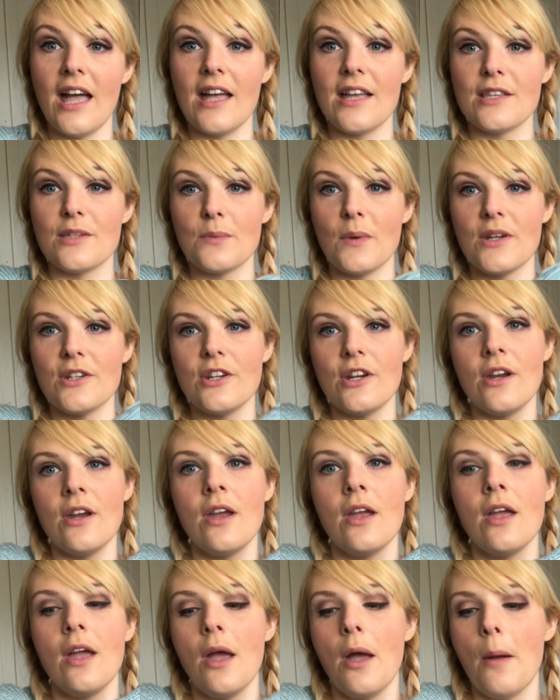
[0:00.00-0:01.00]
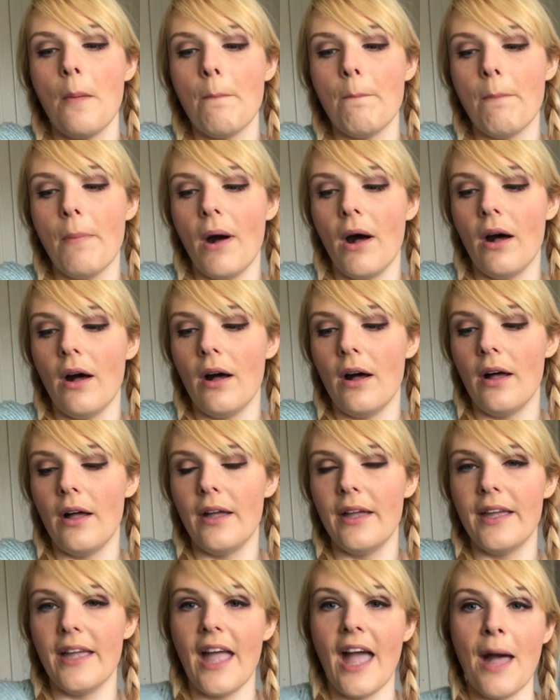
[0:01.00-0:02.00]
Sweater
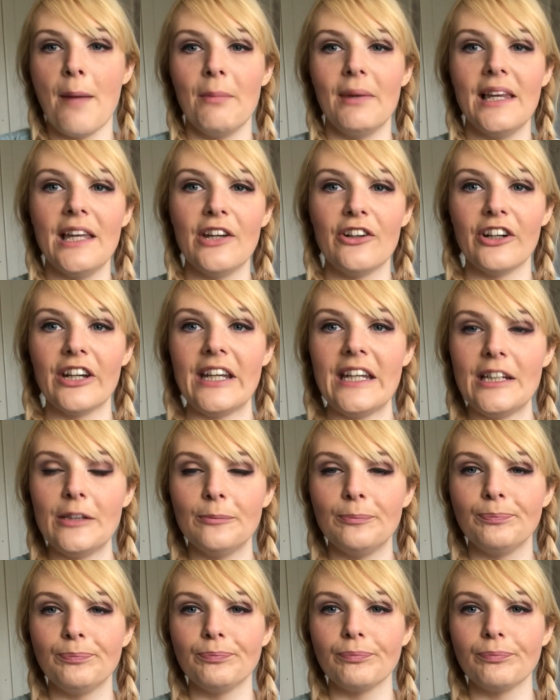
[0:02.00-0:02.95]
by Emily Green,